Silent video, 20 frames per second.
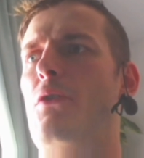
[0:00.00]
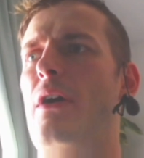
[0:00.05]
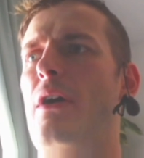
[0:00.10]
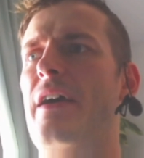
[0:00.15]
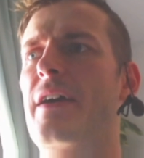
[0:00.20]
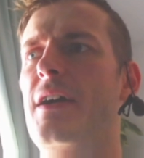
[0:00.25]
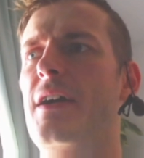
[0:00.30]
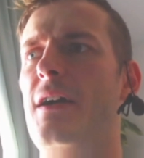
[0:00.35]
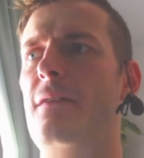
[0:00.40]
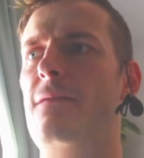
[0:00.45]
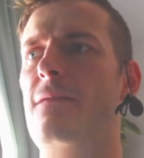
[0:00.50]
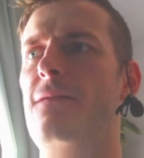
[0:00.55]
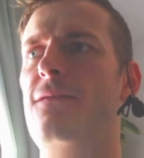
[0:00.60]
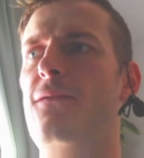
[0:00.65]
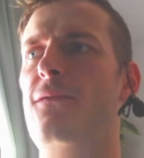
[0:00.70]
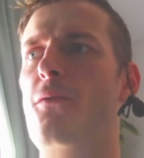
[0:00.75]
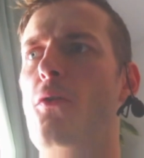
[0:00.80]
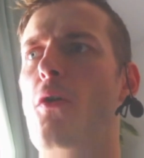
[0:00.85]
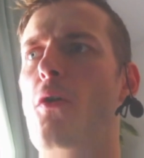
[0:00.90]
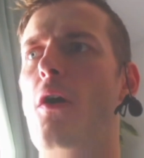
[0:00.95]
I have
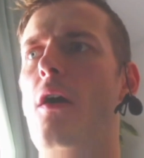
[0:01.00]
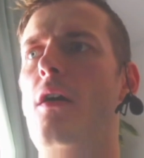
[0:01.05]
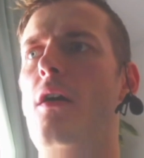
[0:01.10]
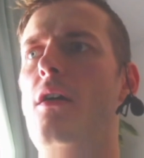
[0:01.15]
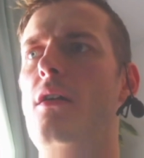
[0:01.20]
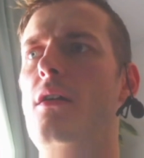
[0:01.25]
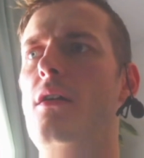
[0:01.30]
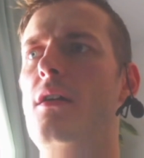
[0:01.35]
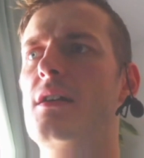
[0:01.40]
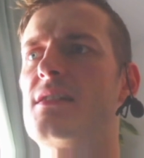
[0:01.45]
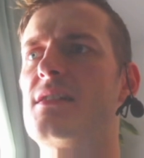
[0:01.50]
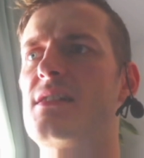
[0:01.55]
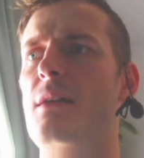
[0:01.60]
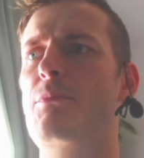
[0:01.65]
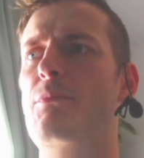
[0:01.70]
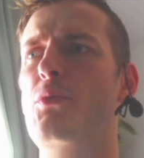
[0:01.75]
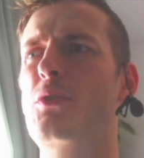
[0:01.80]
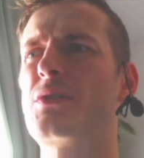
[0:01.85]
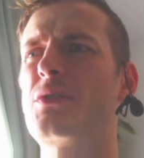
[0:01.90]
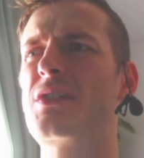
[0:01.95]
4
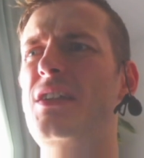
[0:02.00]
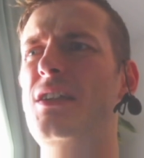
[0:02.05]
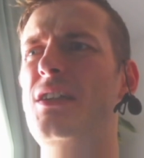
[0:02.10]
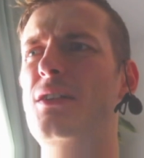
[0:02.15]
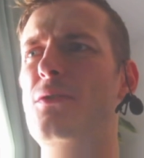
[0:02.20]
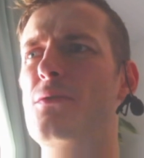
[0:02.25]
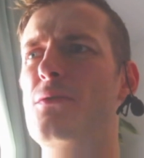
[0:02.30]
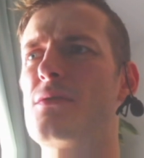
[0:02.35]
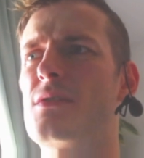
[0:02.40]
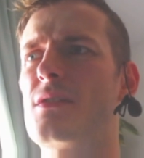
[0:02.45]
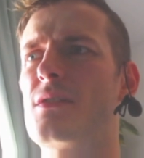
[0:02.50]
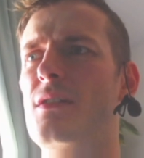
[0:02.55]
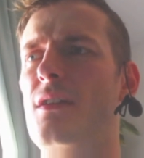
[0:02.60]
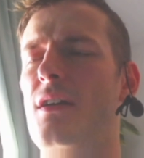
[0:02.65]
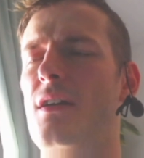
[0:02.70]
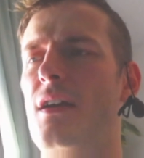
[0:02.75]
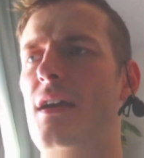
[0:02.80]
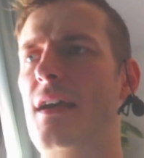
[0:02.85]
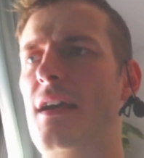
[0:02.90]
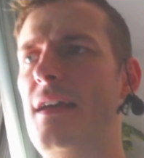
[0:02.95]
support heroes
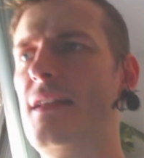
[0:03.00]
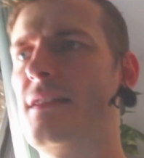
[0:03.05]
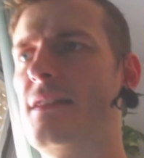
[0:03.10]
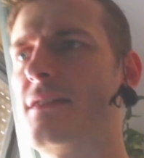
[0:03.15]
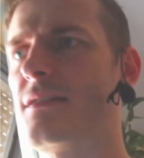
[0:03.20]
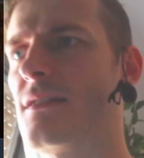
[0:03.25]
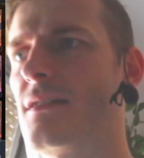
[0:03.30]
and